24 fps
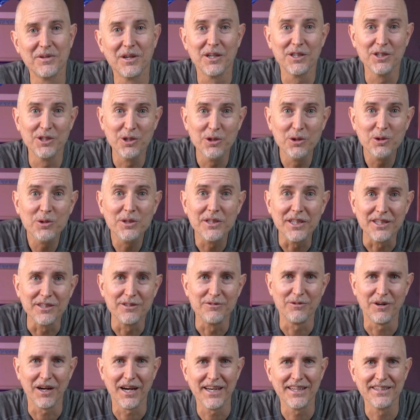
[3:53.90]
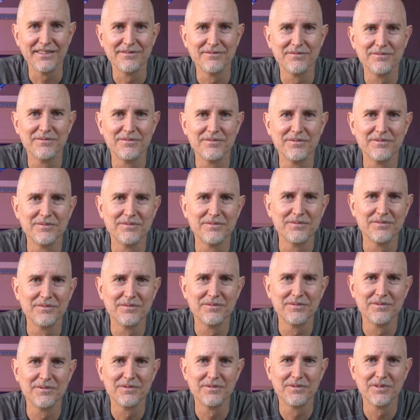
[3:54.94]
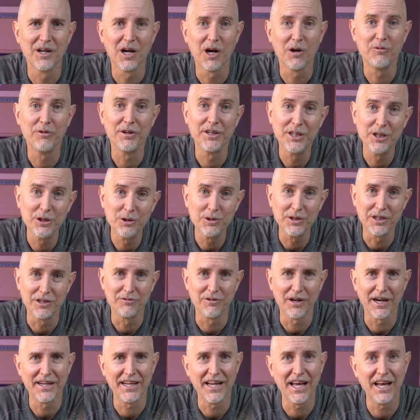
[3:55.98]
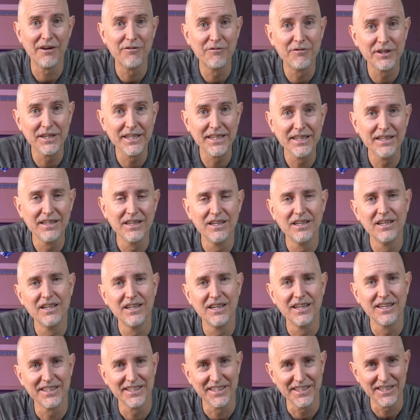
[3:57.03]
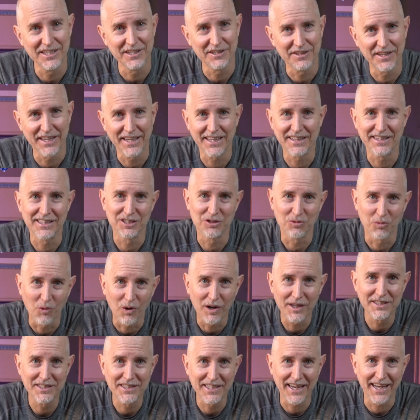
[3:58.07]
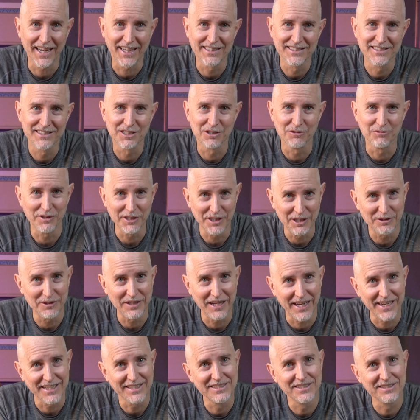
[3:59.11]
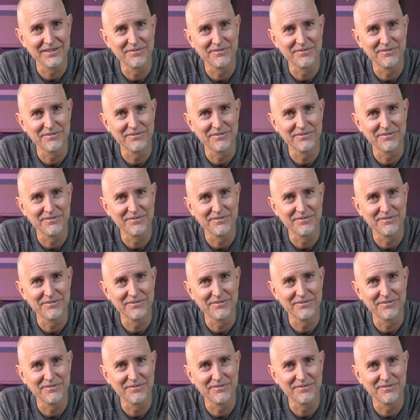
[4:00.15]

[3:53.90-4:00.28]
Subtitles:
Union, right? A reunion, right? Every year they get this one chance to reunite.